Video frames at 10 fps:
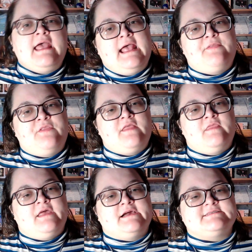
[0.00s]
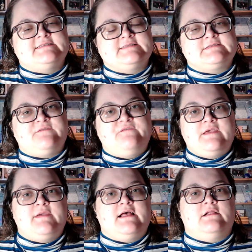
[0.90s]
and then there's this
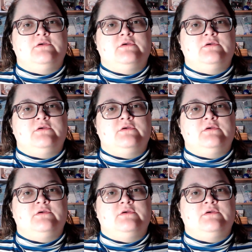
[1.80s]
female